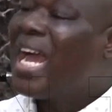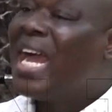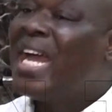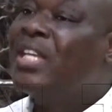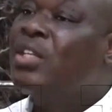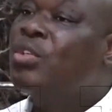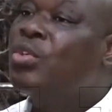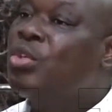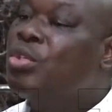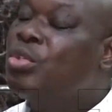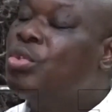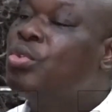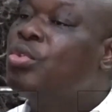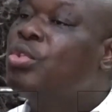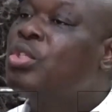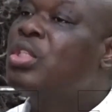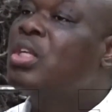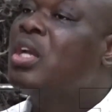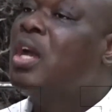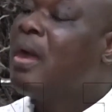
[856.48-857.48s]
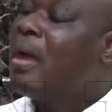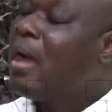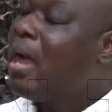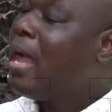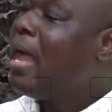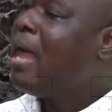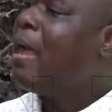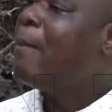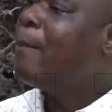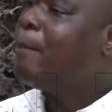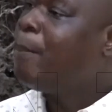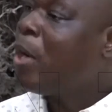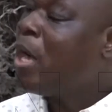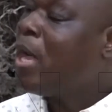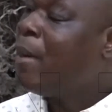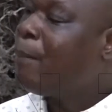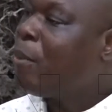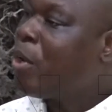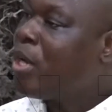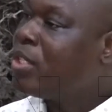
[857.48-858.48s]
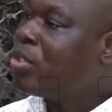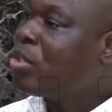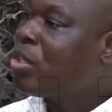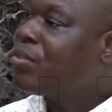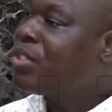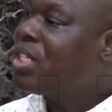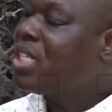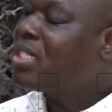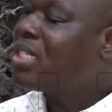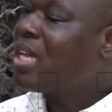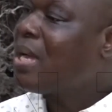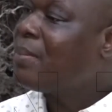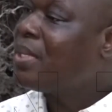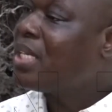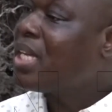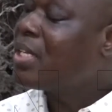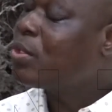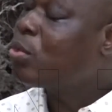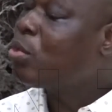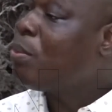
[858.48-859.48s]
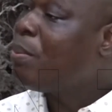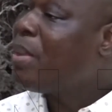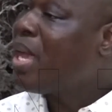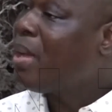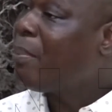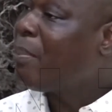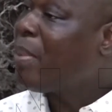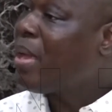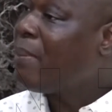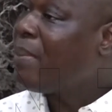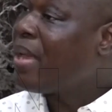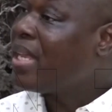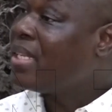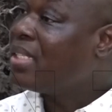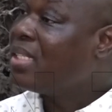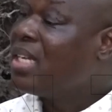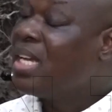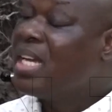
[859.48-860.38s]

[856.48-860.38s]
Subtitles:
and you use a point of sale terminals to make payment.